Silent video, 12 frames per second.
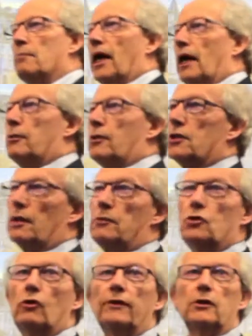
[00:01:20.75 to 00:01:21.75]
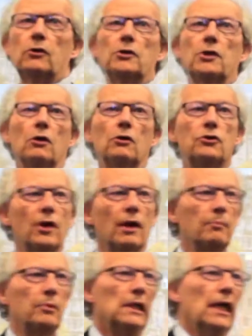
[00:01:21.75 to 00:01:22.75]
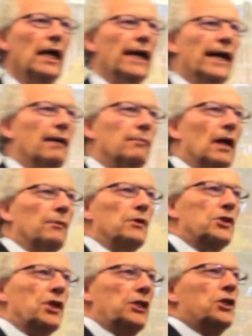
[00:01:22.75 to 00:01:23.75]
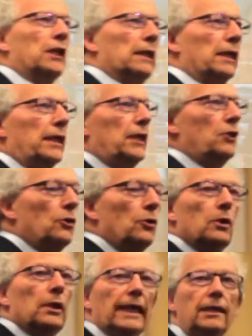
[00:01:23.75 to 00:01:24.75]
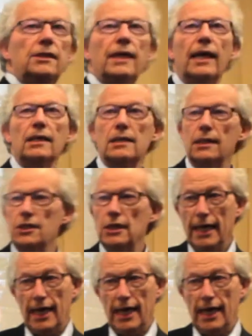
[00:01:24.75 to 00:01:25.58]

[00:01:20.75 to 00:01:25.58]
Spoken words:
back because I was overdosing on Trump. I was teaching the EU in Texas,